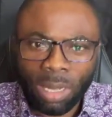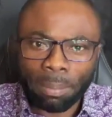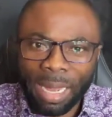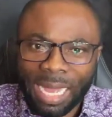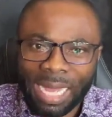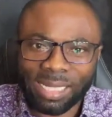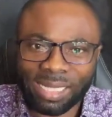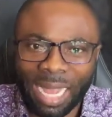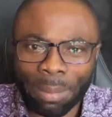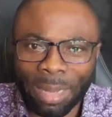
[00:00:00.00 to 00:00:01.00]
My
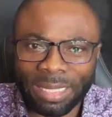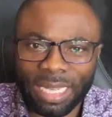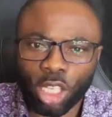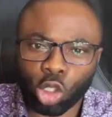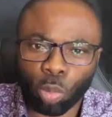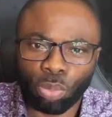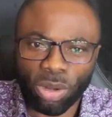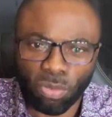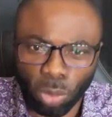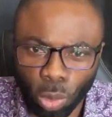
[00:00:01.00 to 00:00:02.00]
assignment is to
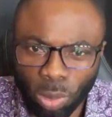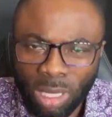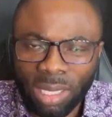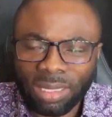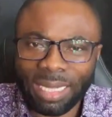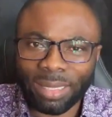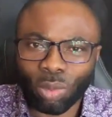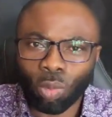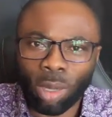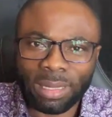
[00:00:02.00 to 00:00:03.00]
pray for you that
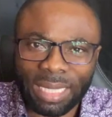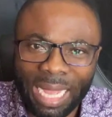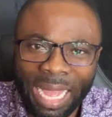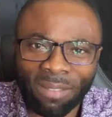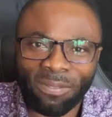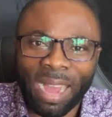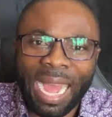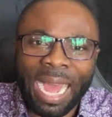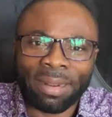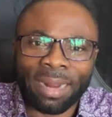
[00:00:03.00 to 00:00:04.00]
whatever
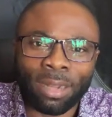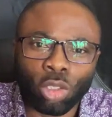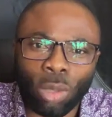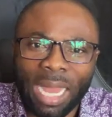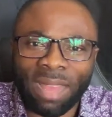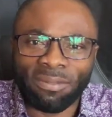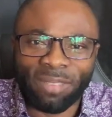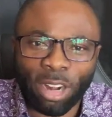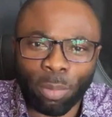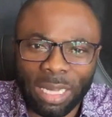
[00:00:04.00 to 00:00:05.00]
around your
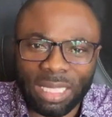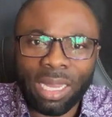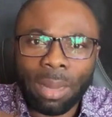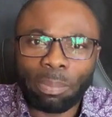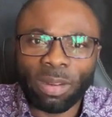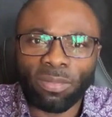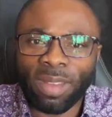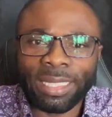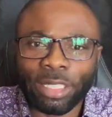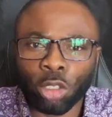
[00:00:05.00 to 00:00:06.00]
environment
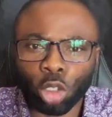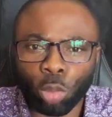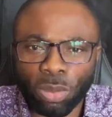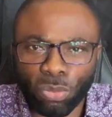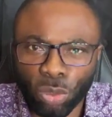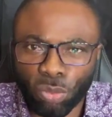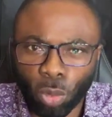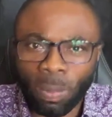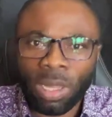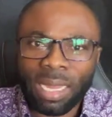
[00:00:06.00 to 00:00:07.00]
preventing you to be fruitful,